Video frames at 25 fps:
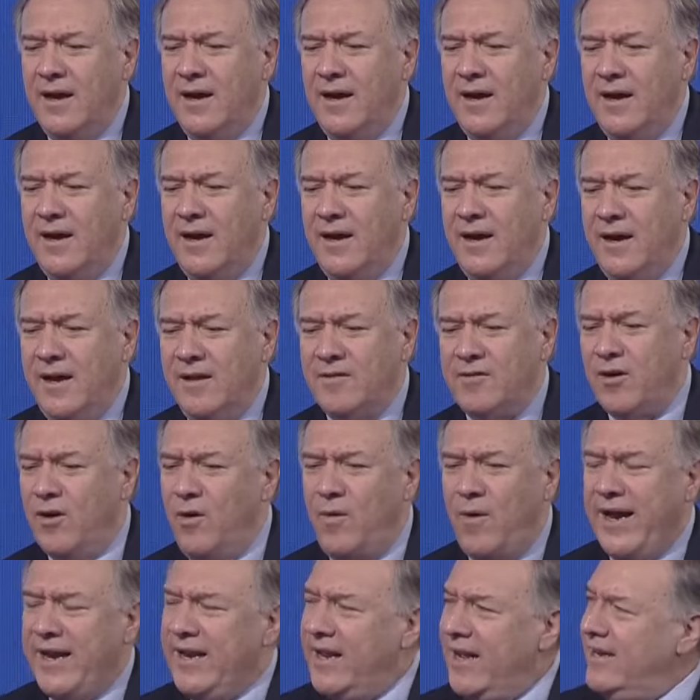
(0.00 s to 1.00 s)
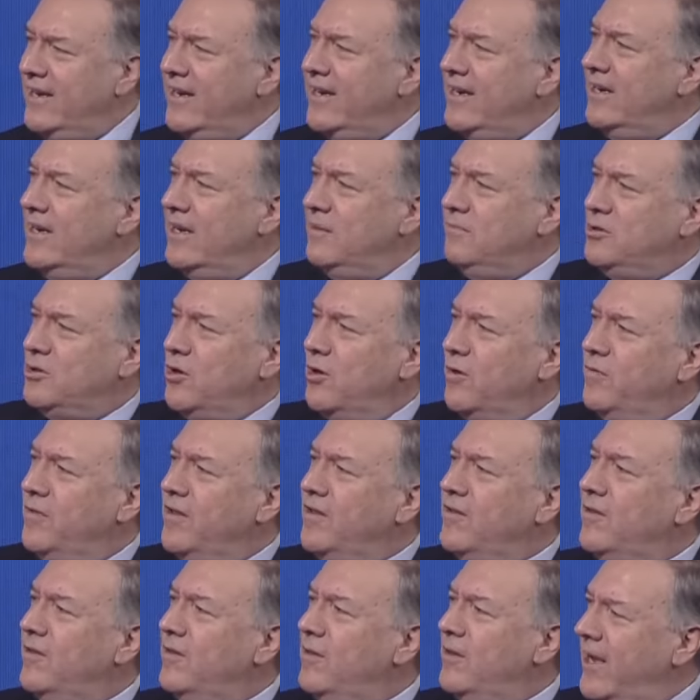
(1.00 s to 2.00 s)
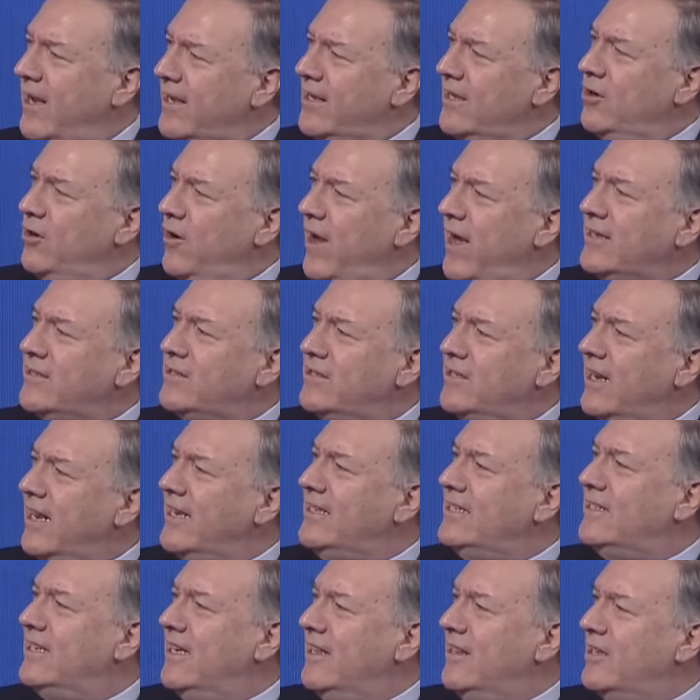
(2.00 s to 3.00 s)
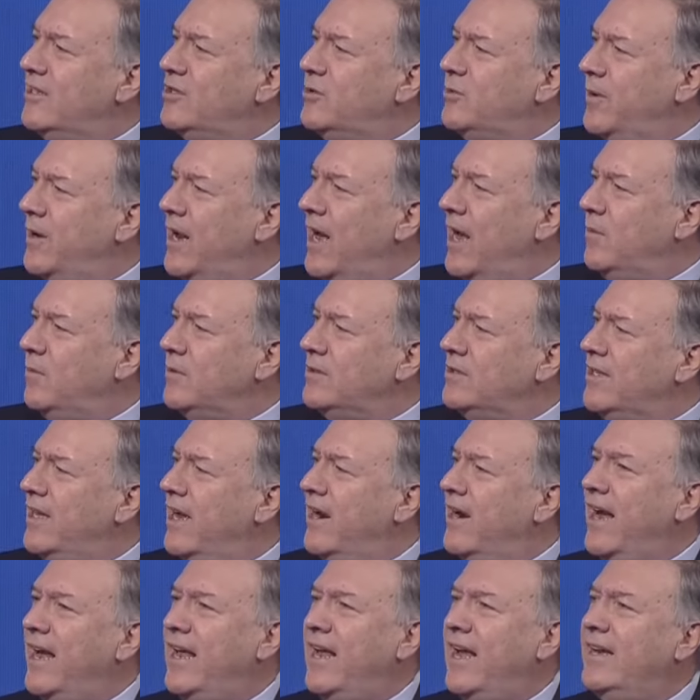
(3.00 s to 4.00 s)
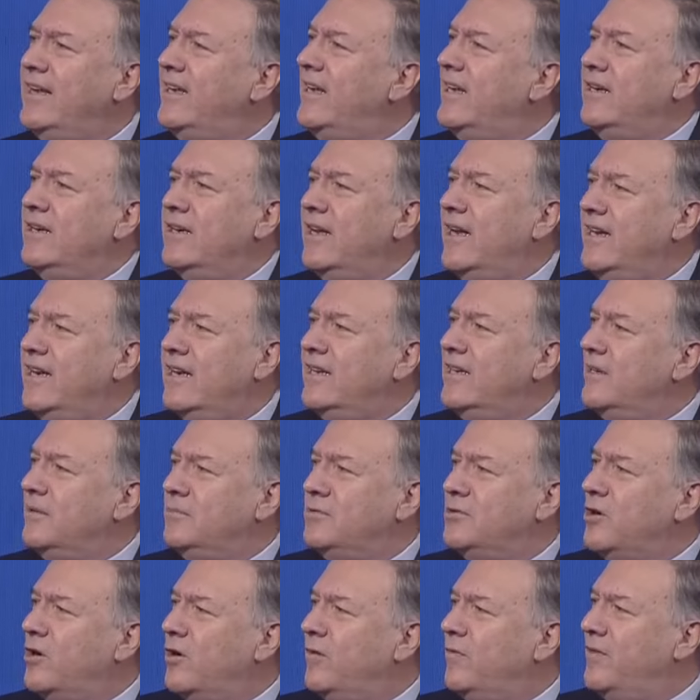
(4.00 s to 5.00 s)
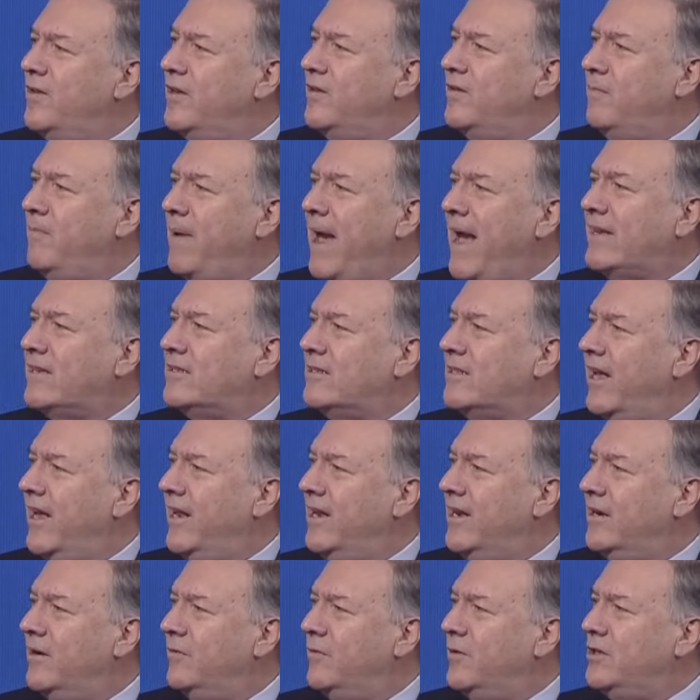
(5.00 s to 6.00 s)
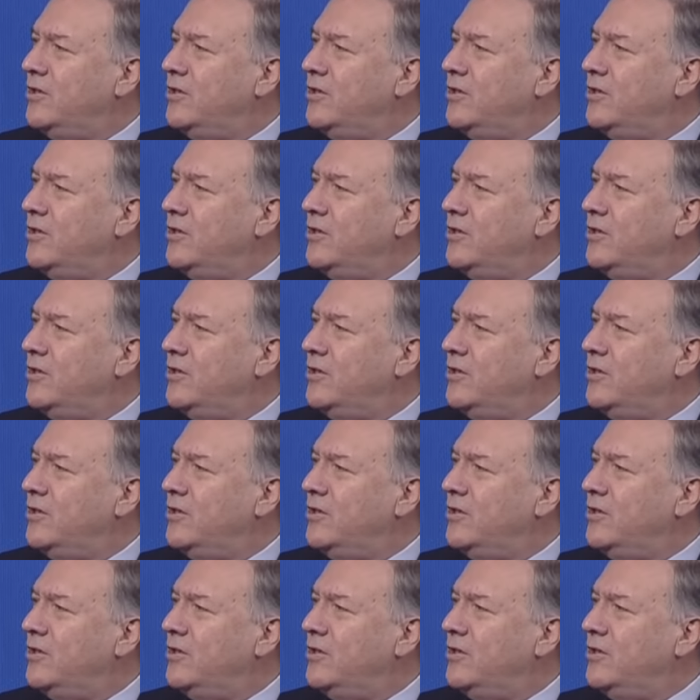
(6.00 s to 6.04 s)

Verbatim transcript: Uh, and so I, I didn't observe this, and I, you asked, did I see this when I was there? I, I, didn't, I didn't observe this backsliding of